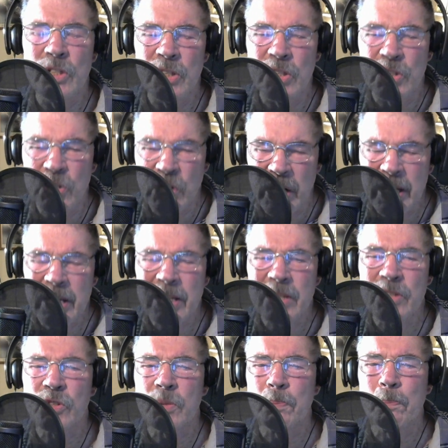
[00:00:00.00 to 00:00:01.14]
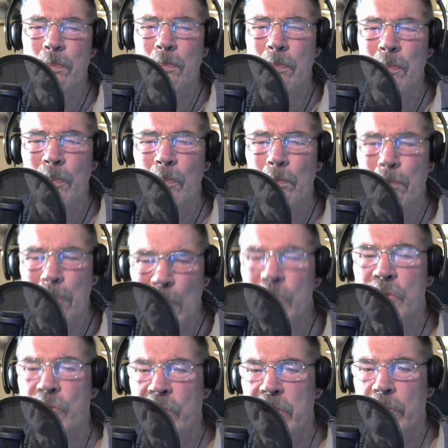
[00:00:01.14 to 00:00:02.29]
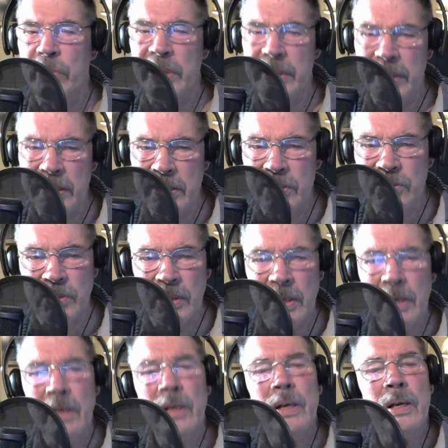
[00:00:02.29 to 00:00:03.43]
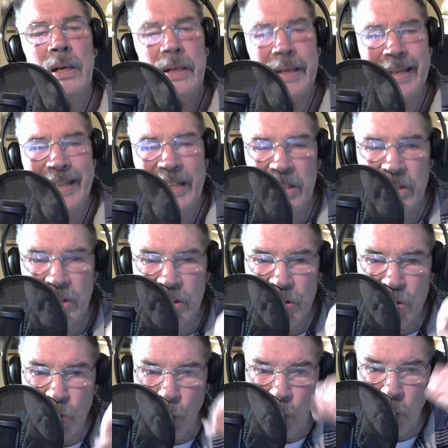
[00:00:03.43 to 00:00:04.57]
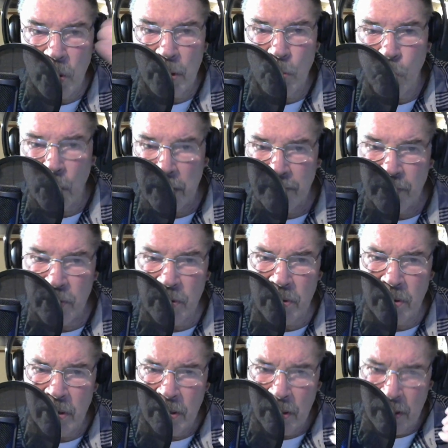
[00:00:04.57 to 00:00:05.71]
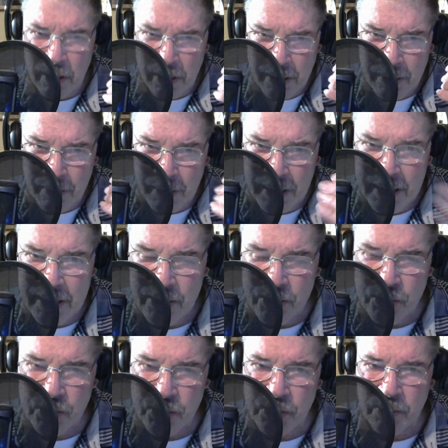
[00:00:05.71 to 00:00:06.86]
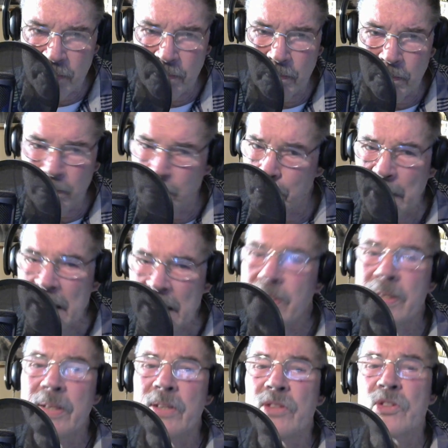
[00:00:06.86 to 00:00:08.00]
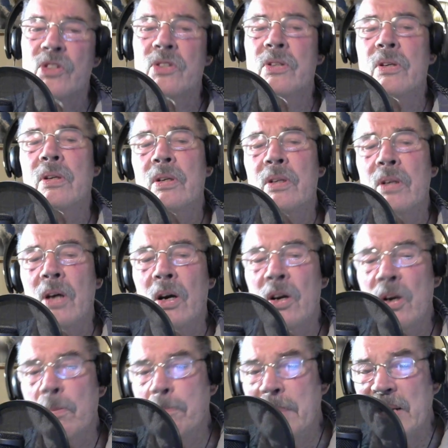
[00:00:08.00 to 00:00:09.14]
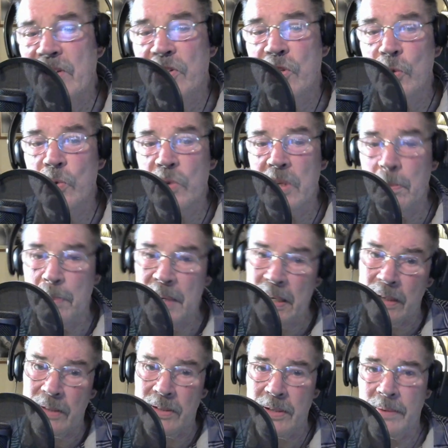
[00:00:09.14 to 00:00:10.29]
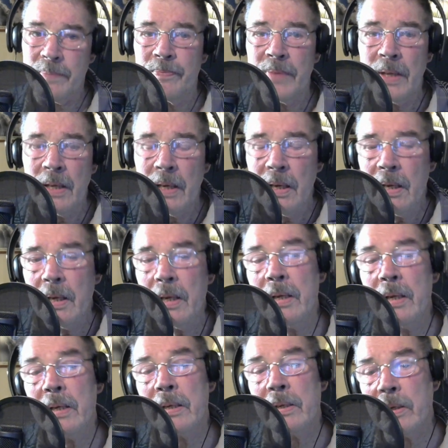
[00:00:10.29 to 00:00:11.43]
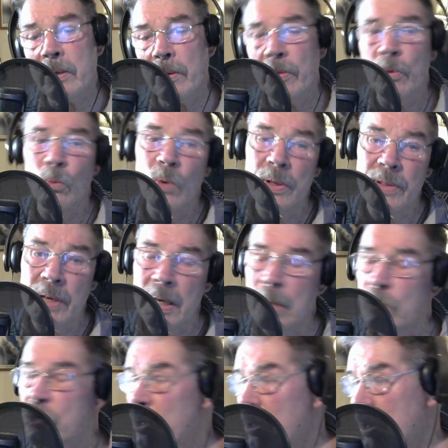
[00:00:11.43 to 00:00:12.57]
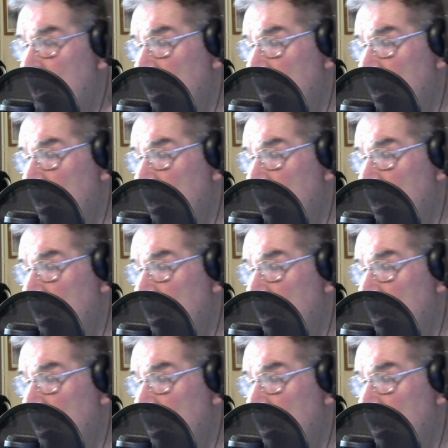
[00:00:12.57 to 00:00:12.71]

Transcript: jazz poetry readings geared toward whatever his paintings are meant to depict. And the one that I was looking